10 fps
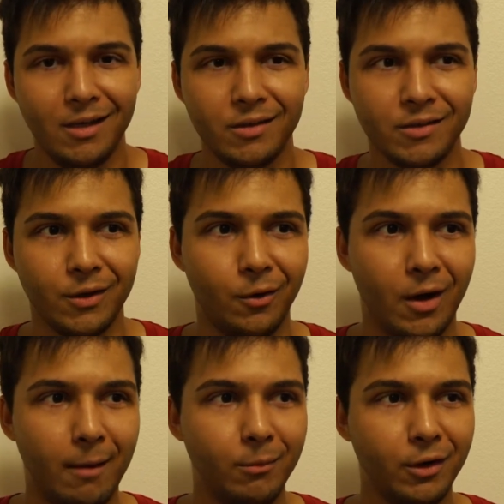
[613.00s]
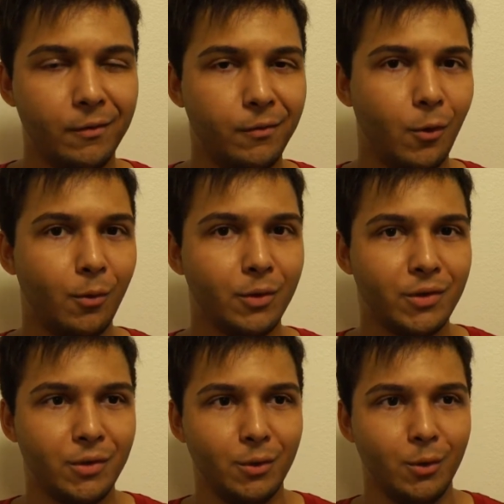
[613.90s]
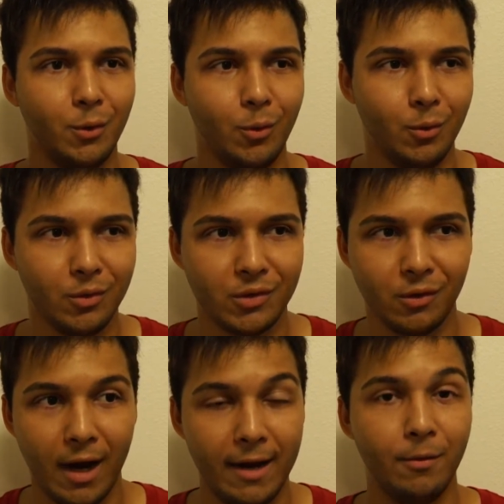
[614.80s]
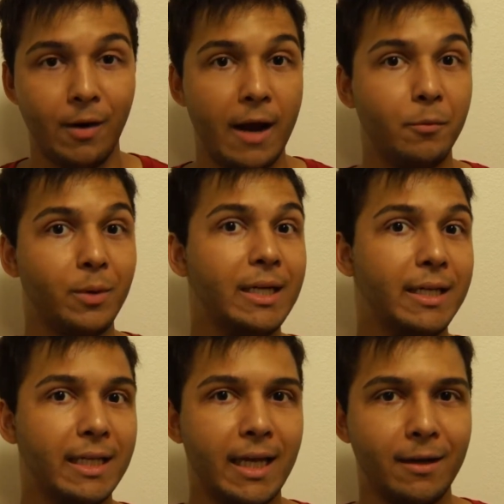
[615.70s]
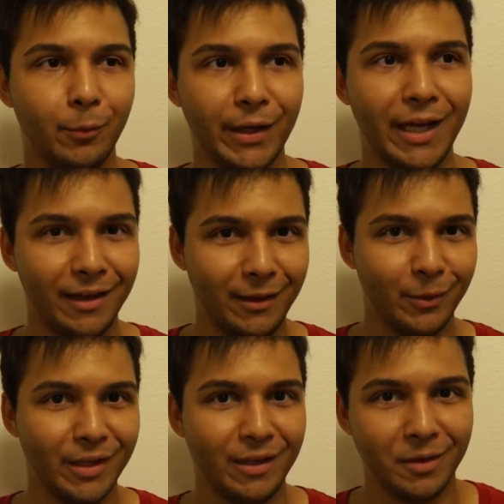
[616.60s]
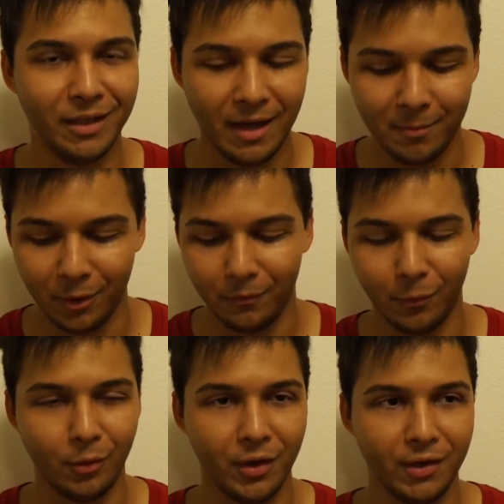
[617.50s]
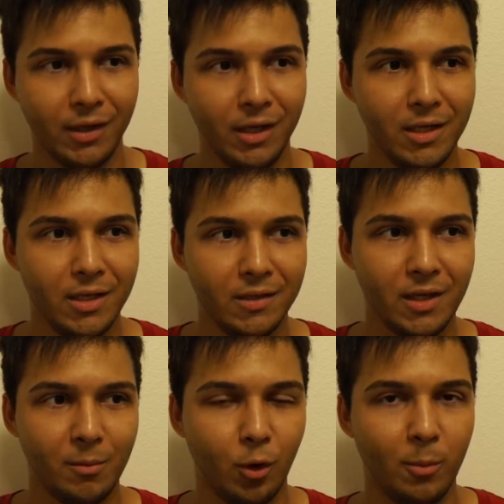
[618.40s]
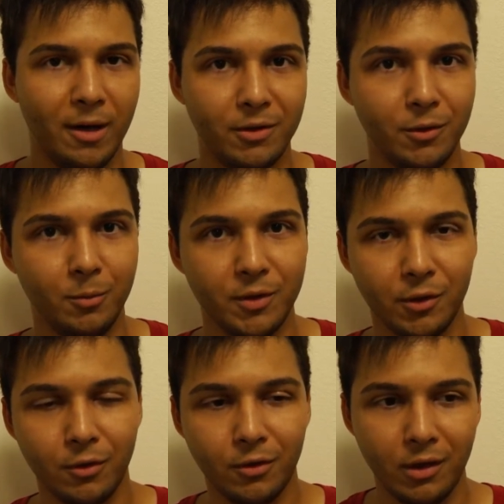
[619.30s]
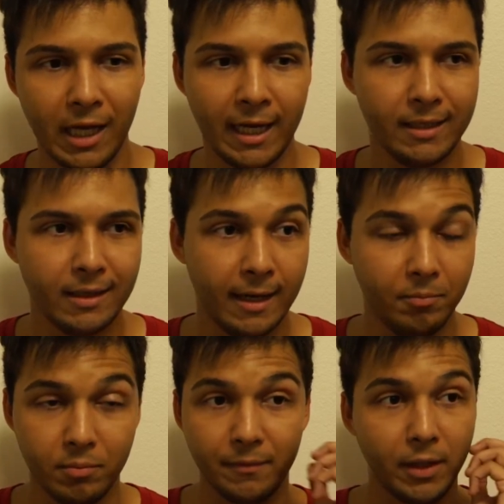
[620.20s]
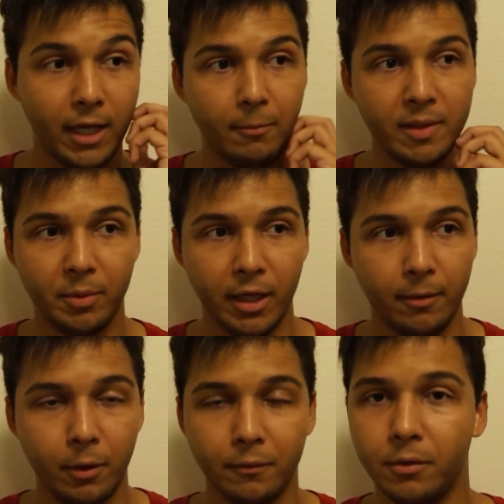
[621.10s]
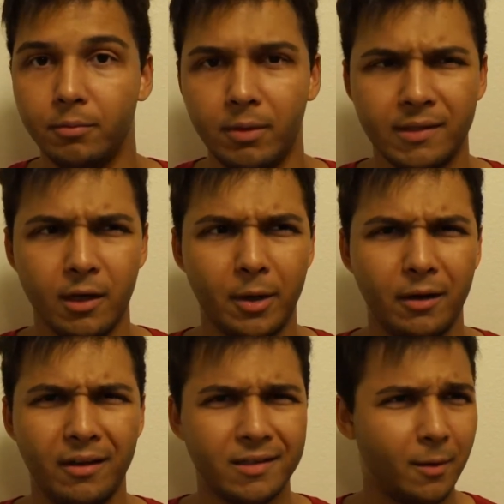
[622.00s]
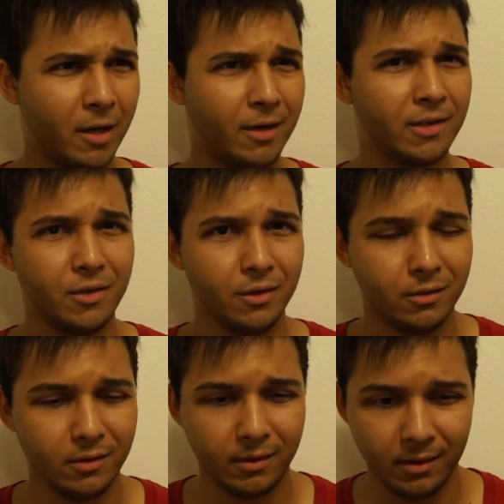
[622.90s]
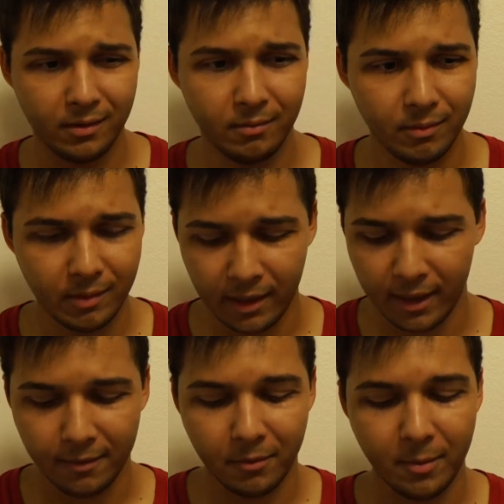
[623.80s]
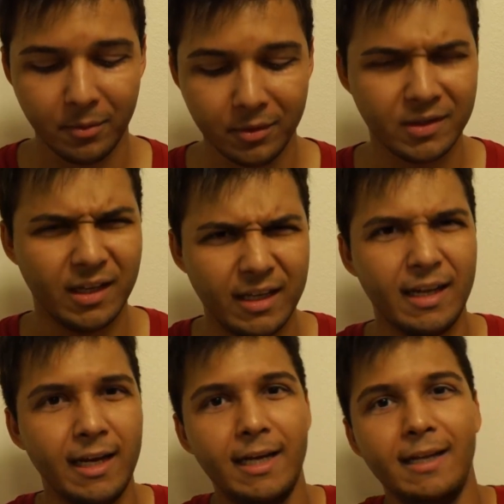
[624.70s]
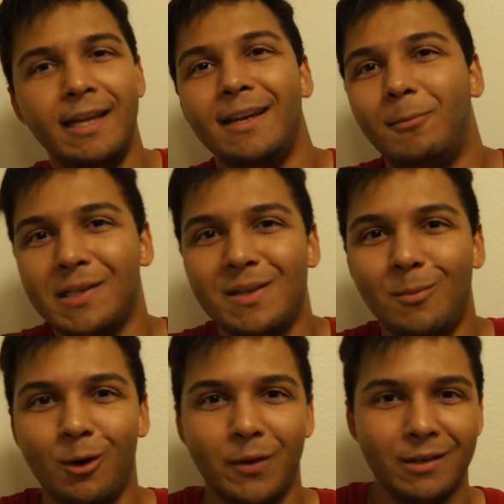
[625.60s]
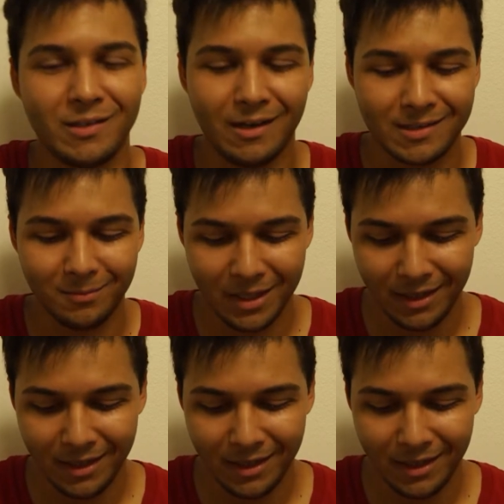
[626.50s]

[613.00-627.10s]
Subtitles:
So I'm looking forward to, I really, really, really, really am looking forward to seeing more about Doom Eternal, and I definitely can't wait to play it whenever it's coming. I think it's coming out next year. I can't remember. I want to see more of it. It looks awesome.